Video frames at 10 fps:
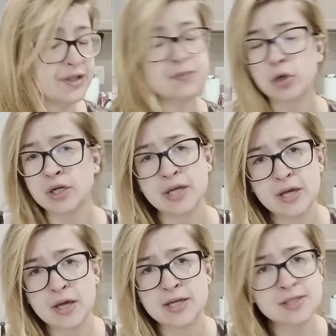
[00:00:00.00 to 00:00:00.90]
This part
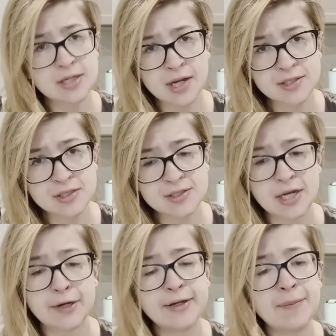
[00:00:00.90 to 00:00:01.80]
isn't
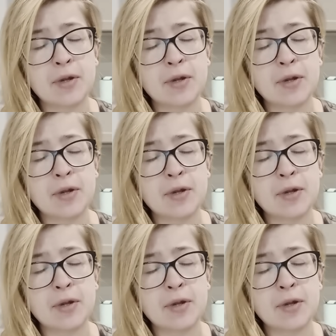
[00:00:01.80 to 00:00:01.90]
necessary,